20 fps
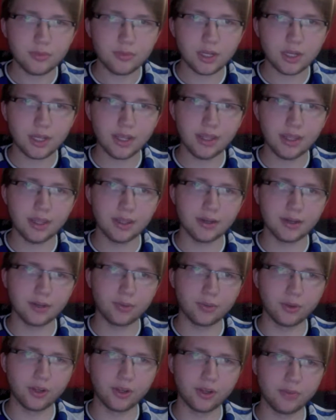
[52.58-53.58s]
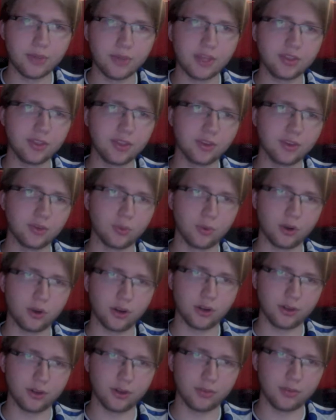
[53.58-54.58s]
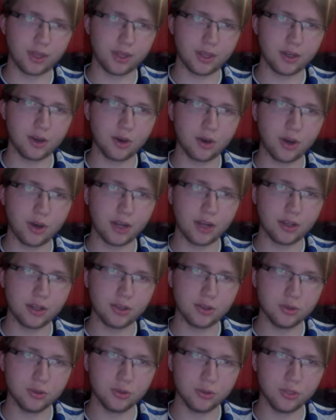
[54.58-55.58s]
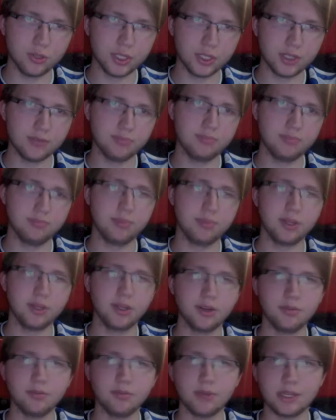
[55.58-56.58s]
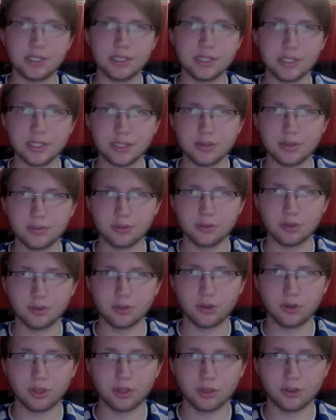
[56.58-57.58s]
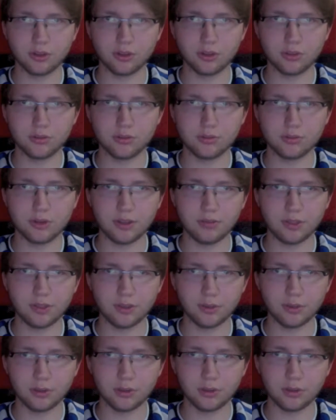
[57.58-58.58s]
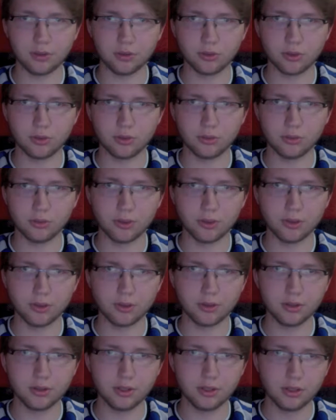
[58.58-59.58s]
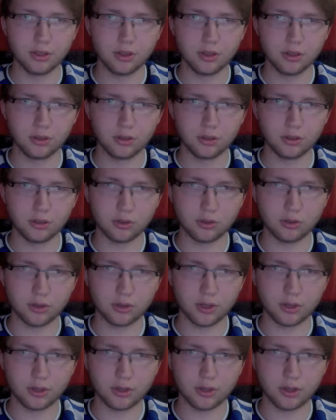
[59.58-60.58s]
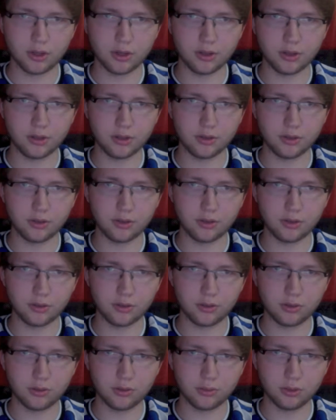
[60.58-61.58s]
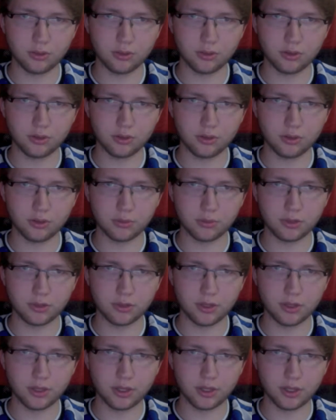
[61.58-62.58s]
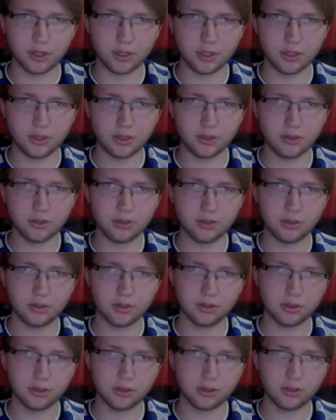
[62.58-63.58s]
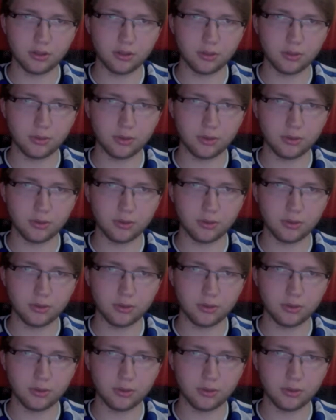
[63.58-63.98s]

and I wanted to make this work. I know how to do it, but I didn't, so I just have to close keyboard button. So right there, let's put this up to 9. So that's what